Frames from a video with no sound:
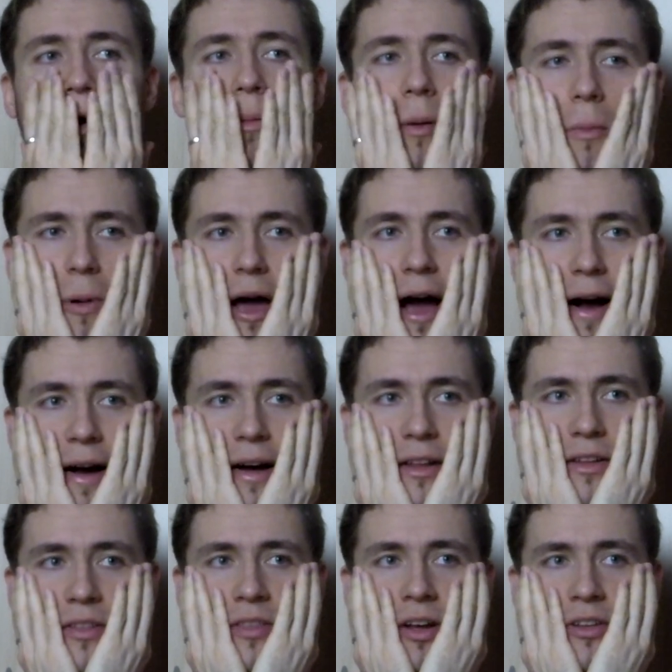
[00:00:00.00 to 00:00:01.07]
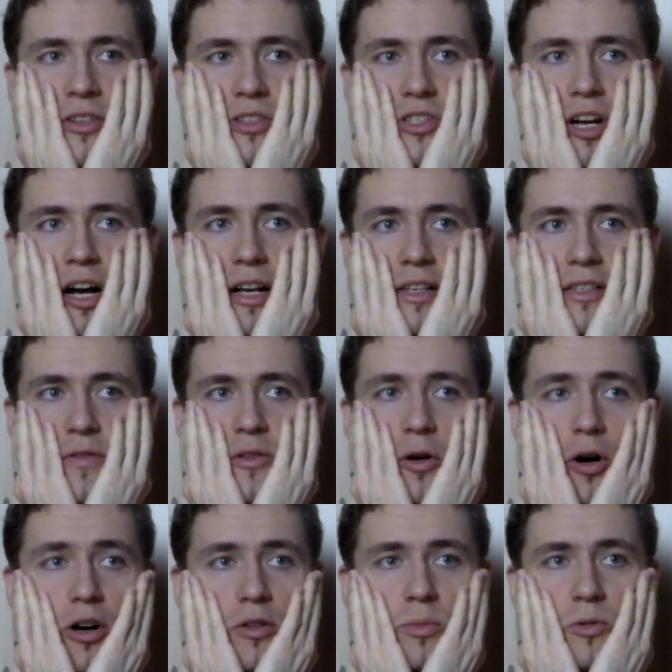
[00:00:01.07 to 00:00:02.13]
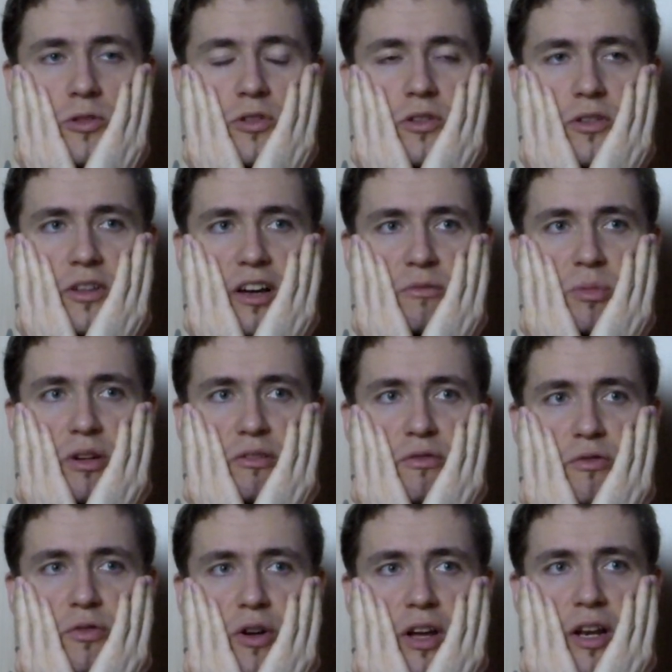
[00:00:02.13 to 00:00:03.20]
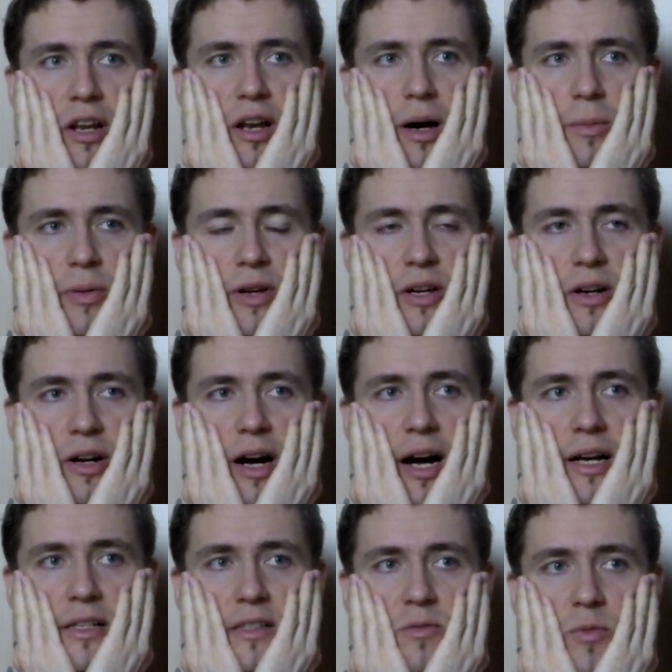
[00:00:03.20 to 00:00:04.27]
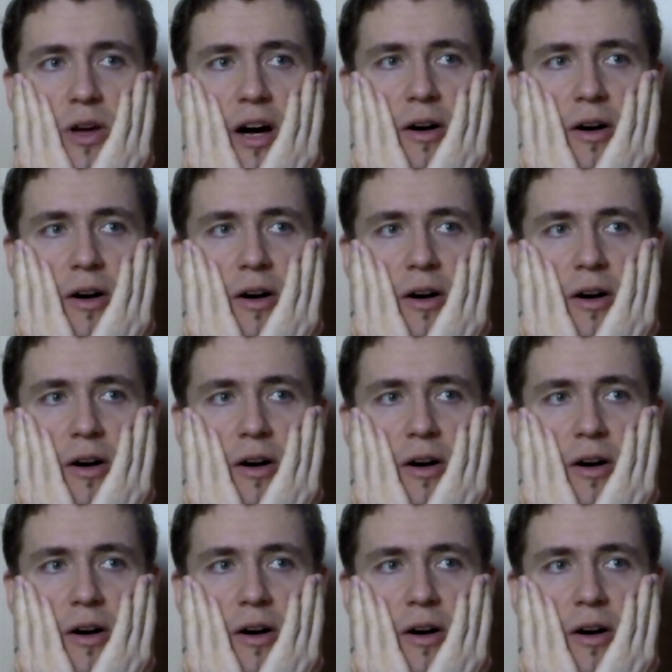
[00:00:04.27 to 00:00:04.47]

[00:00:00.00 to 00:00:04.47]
Aubameyang had another chance. Dortmund could have been 3-0 up here, guys.